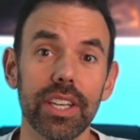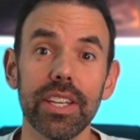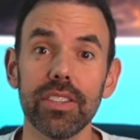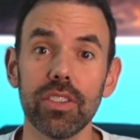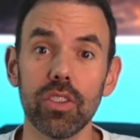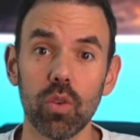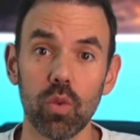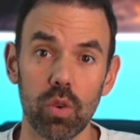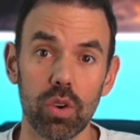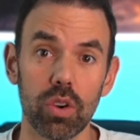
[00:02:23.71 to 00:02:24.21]

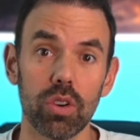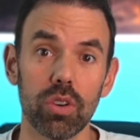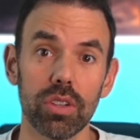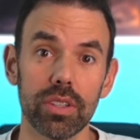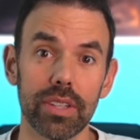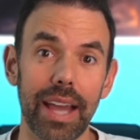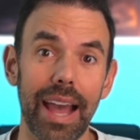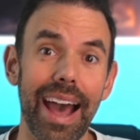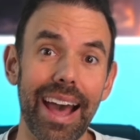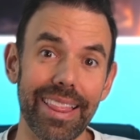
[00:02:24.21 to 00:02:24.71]
in the
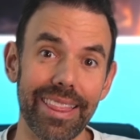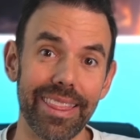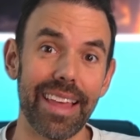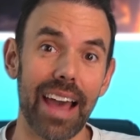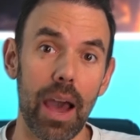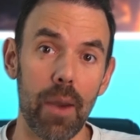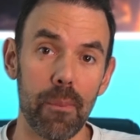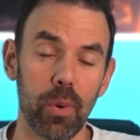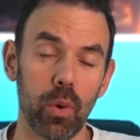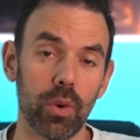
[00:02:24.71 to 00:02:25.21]
world at
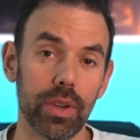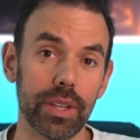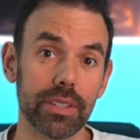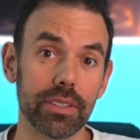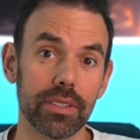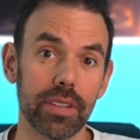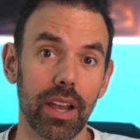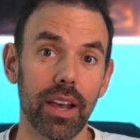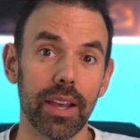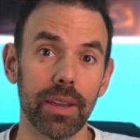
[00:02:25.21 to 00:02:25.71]
that point
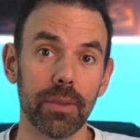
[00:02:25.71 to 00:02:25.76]
in time.